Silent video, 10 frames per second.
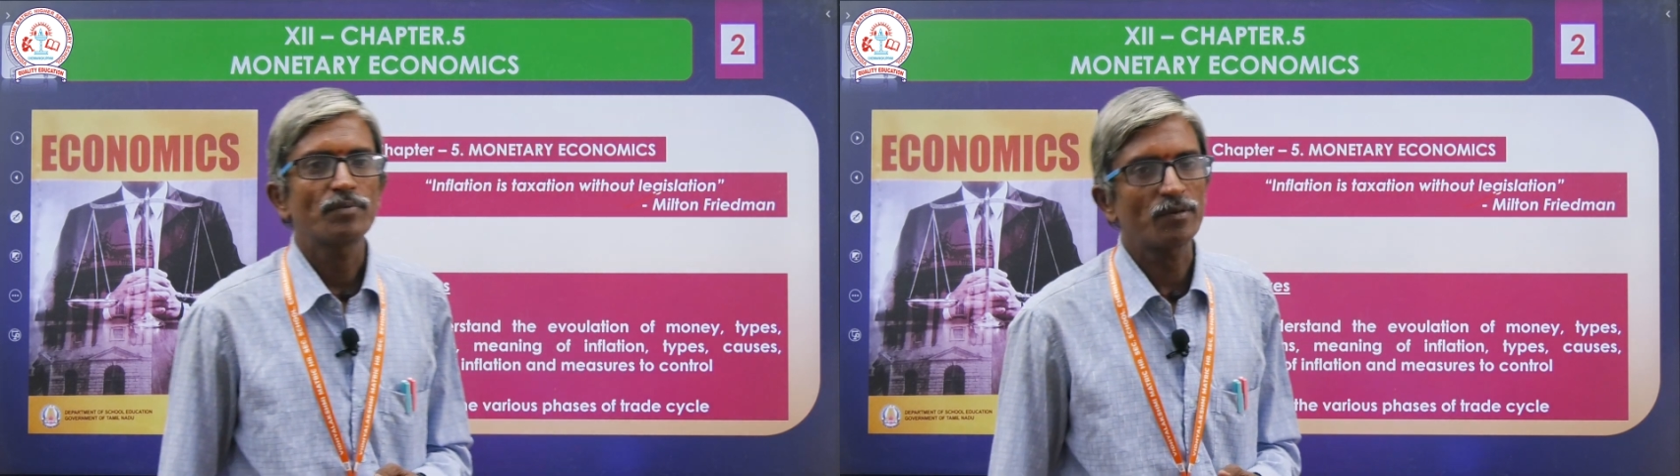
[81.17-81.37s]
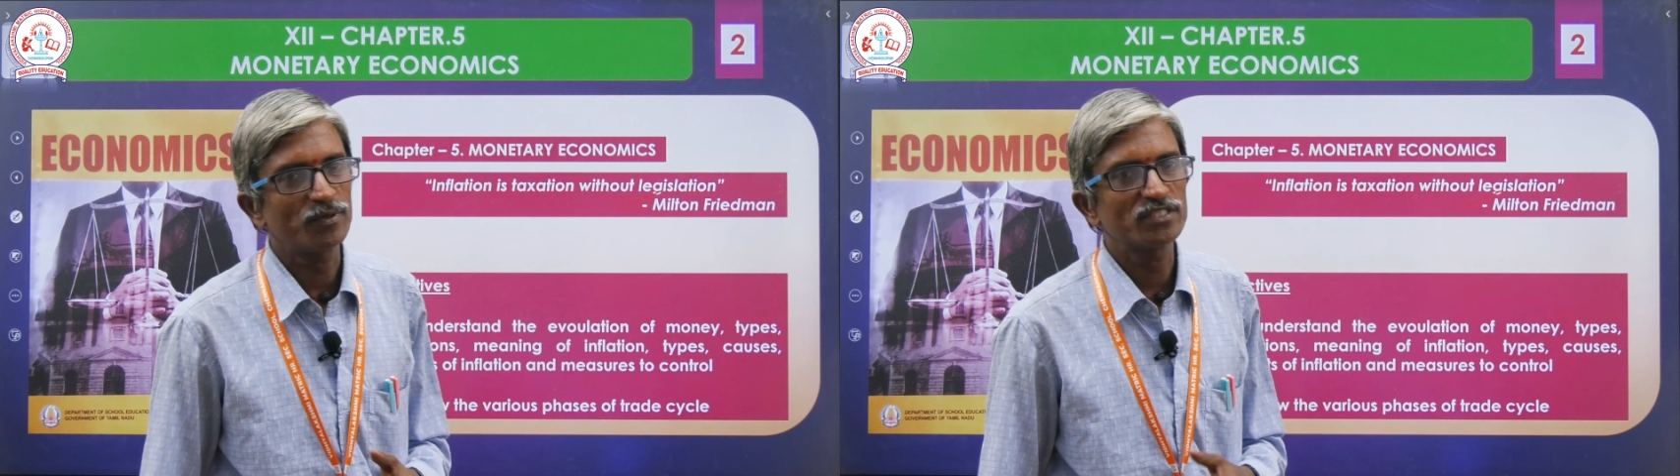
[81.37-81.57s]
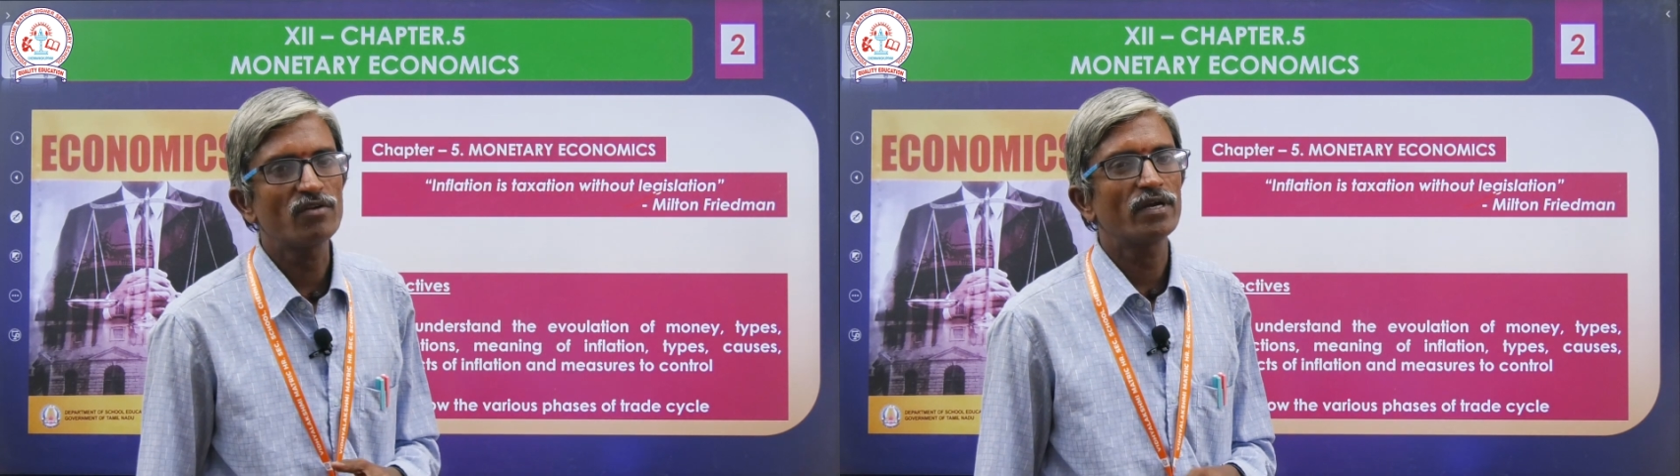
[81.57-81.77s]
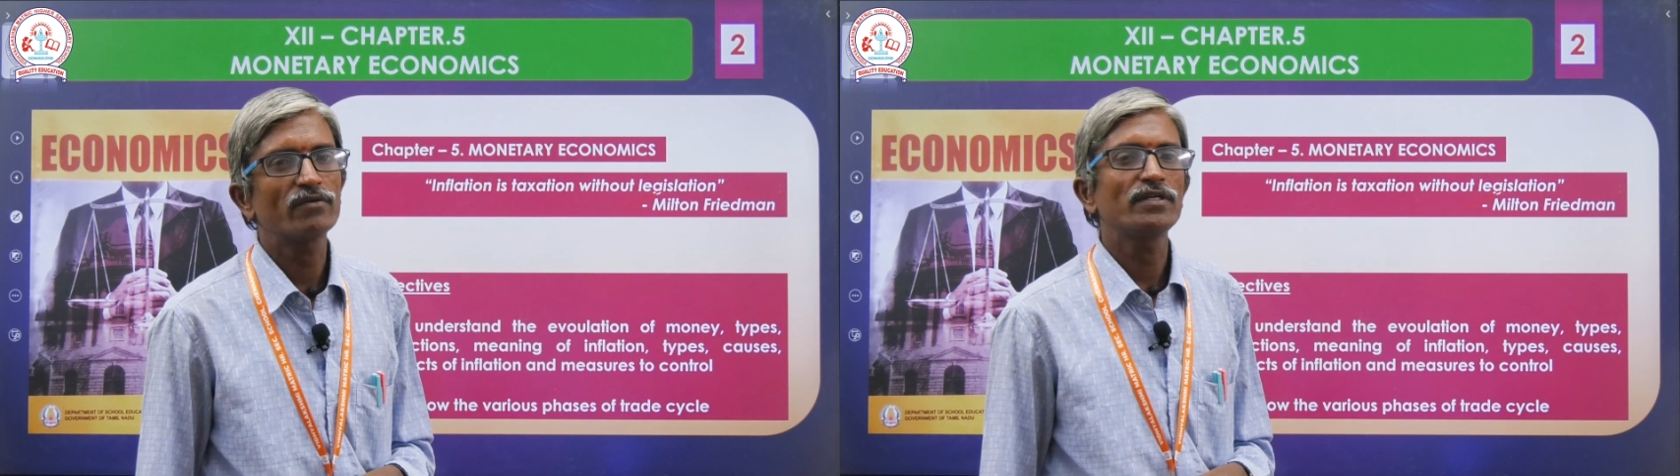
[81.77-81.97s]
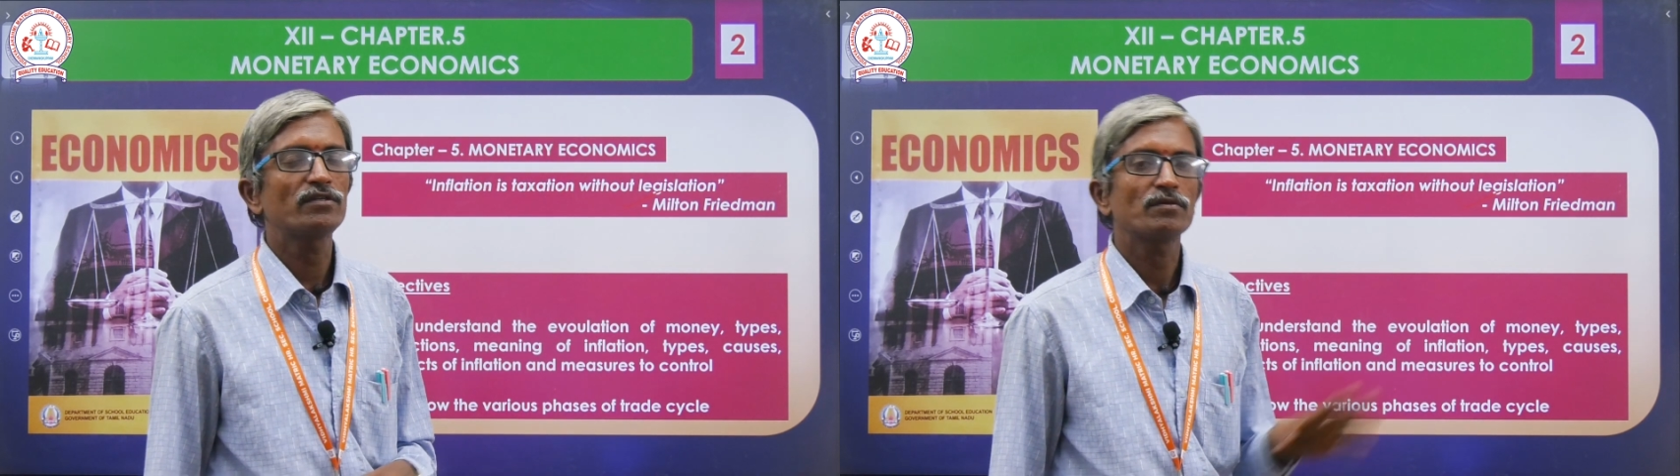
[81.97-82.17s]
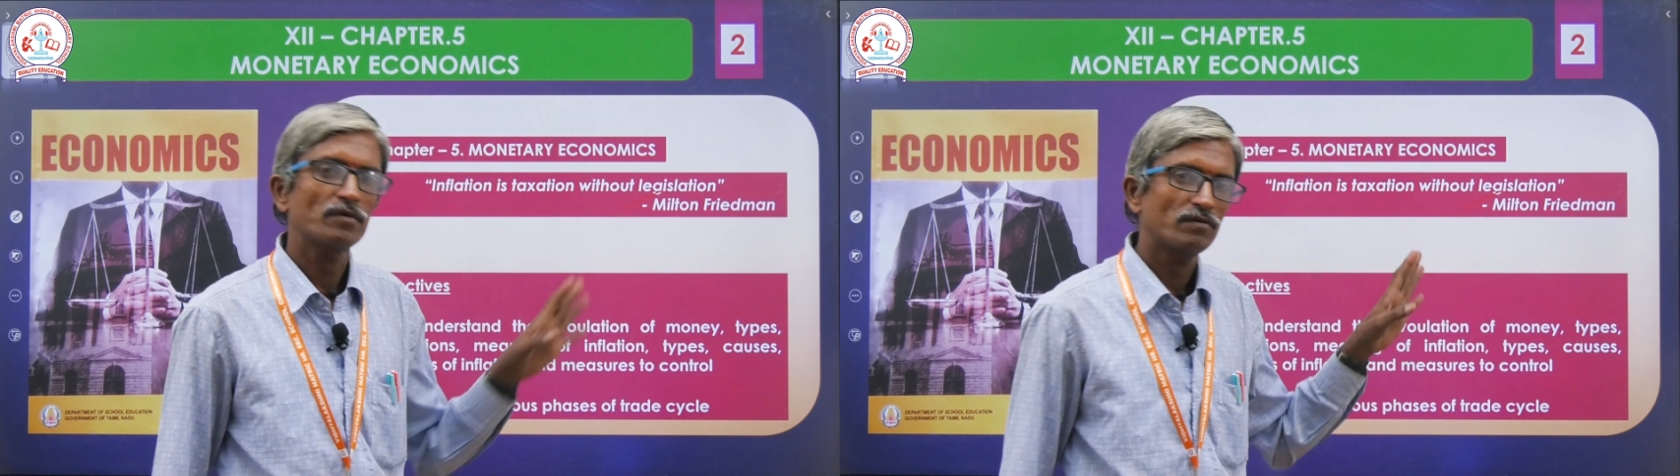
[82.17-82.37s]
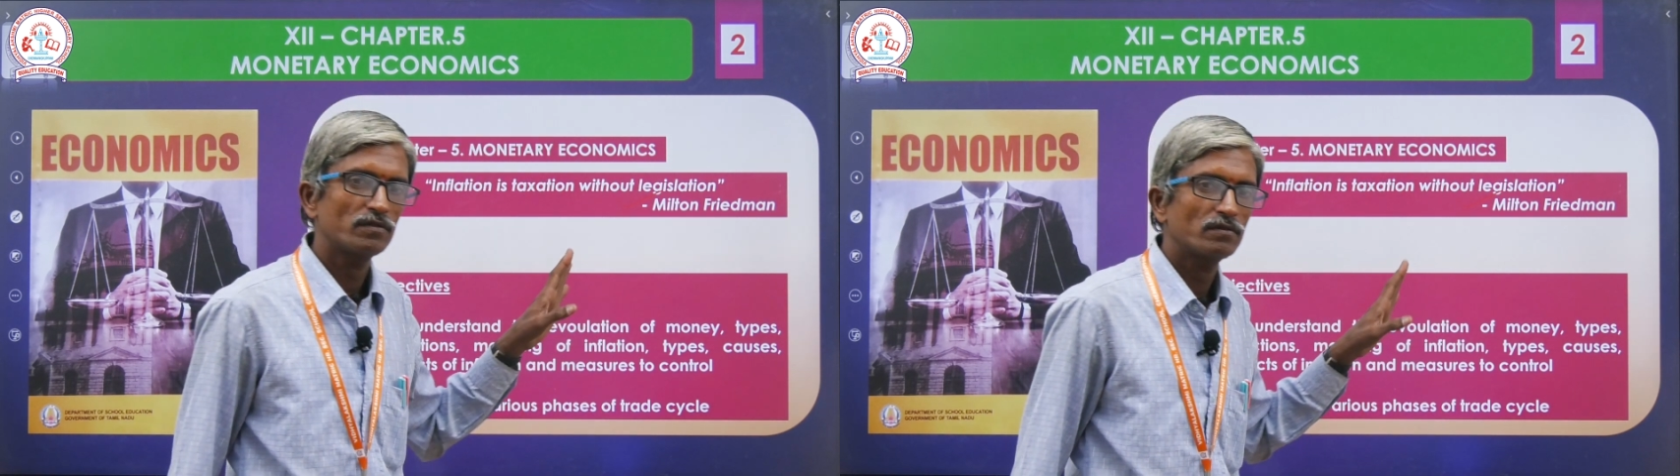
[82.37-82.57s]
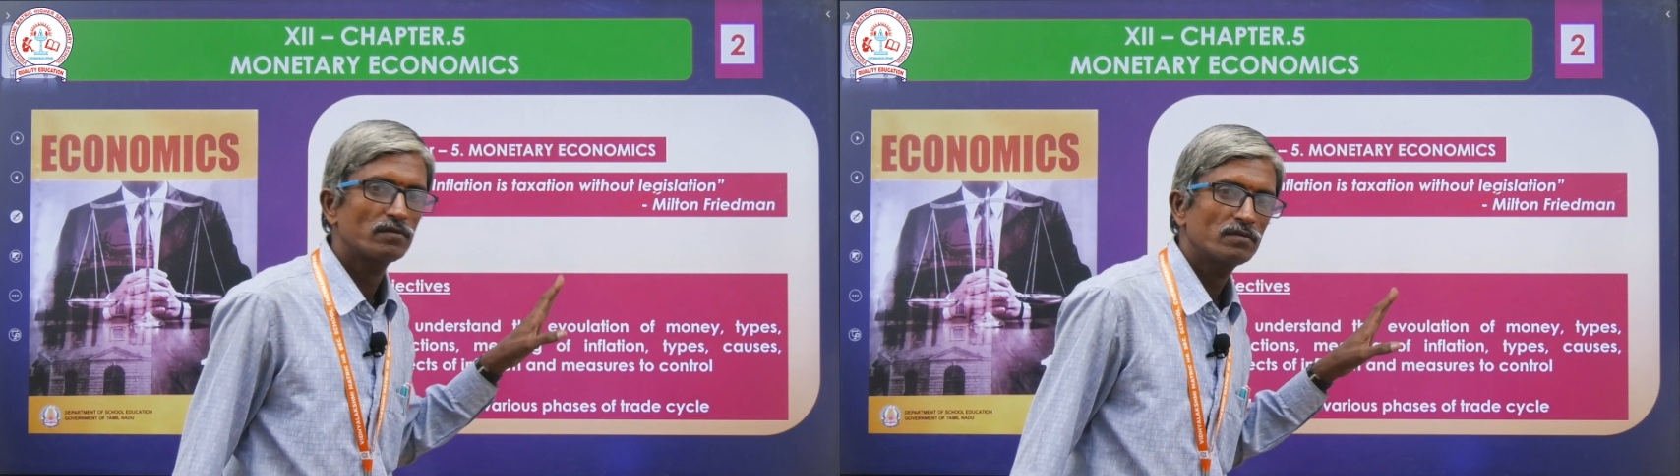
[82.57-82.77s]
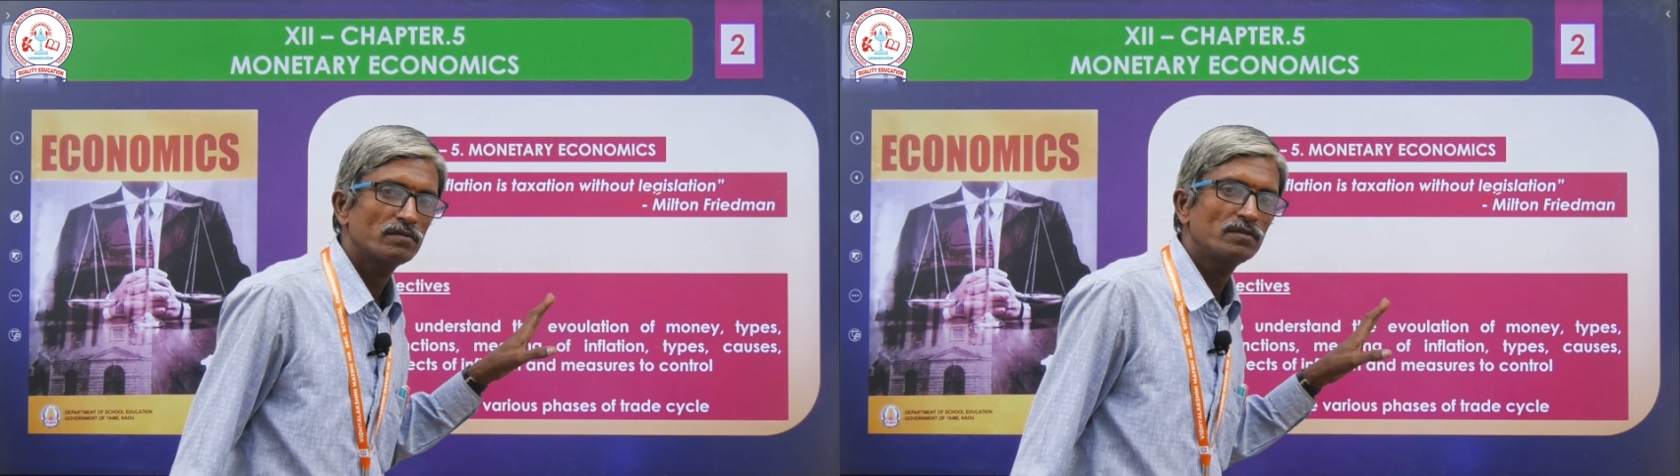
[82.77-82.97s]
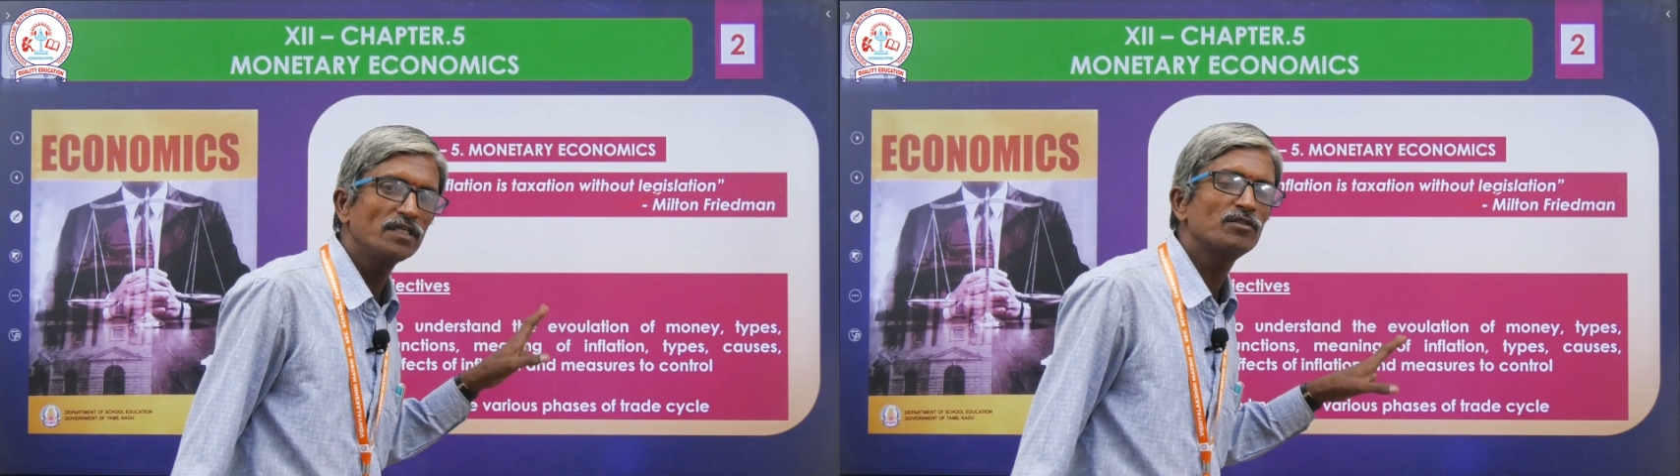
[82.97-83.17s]
Purposely we are going to
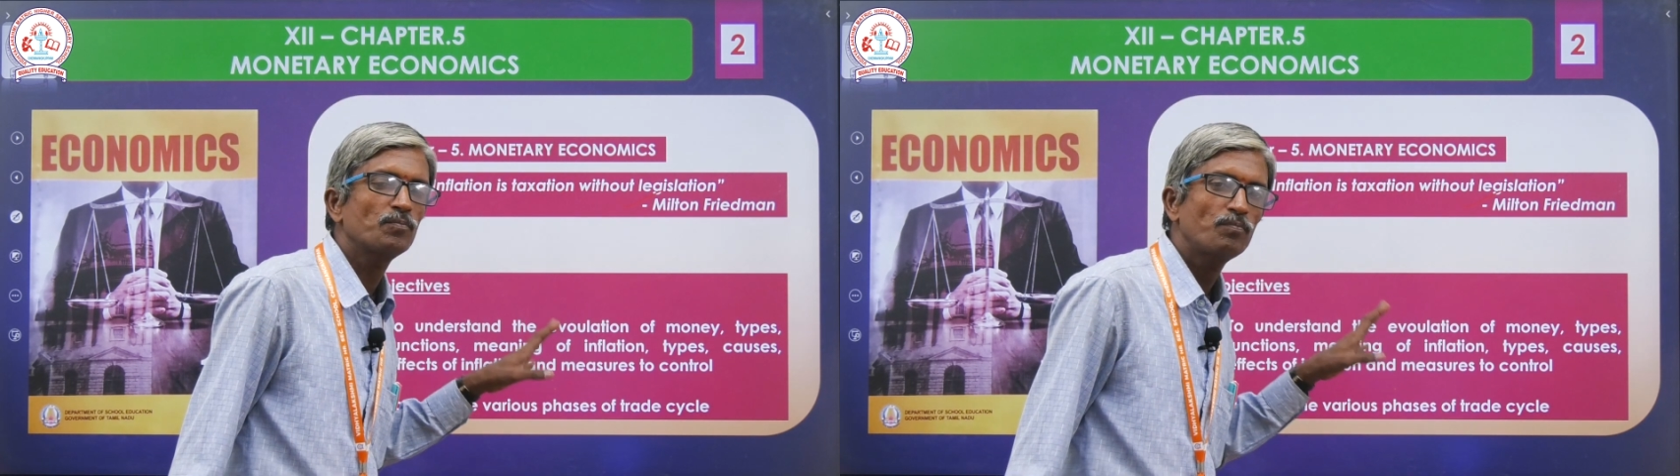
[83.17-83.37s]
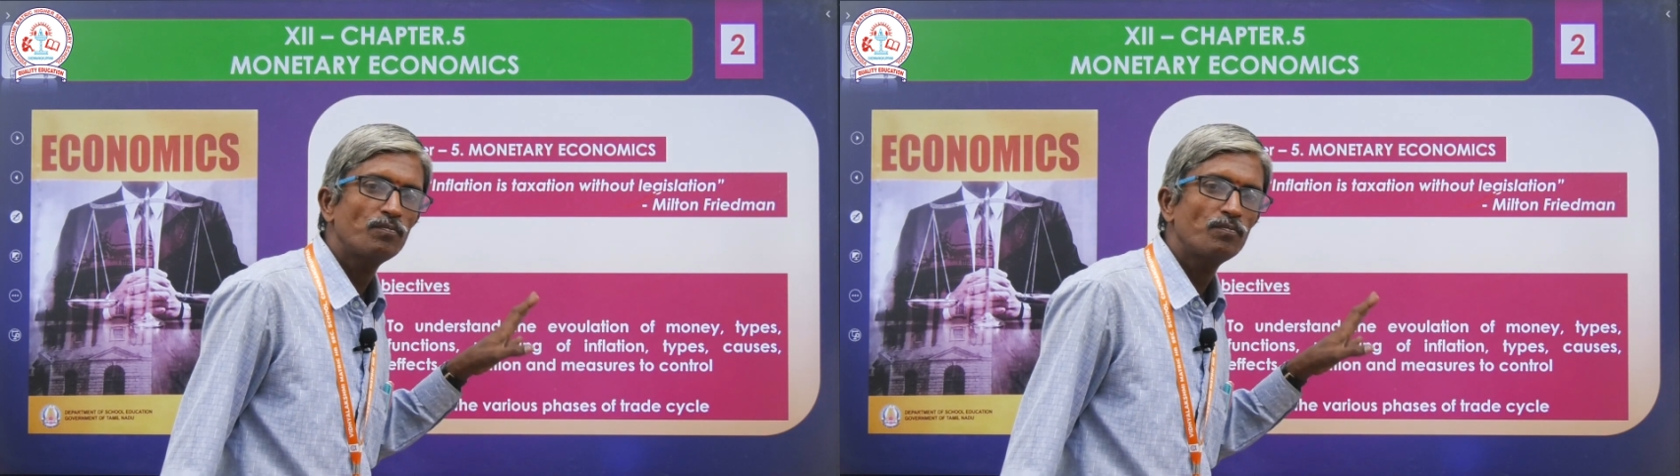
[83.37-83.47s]
this